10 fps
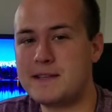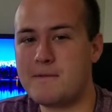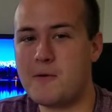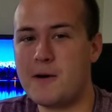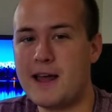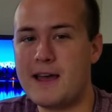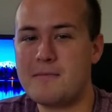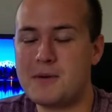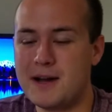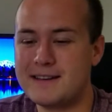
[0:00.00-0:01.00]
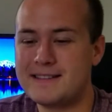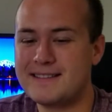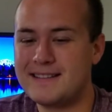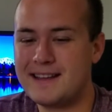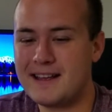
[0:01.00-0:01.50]
step forward, but
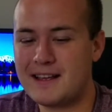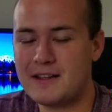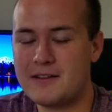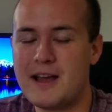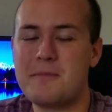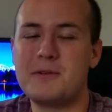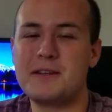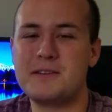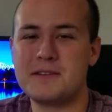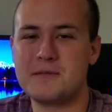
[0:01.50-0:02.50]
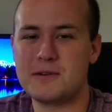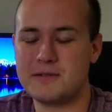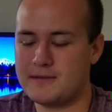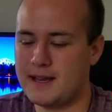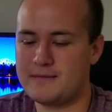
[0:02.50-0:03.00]
a couple issues
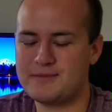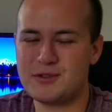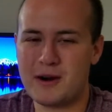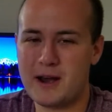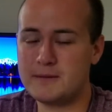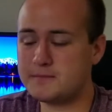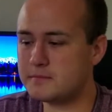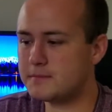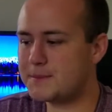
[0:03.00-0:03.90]
to sort out.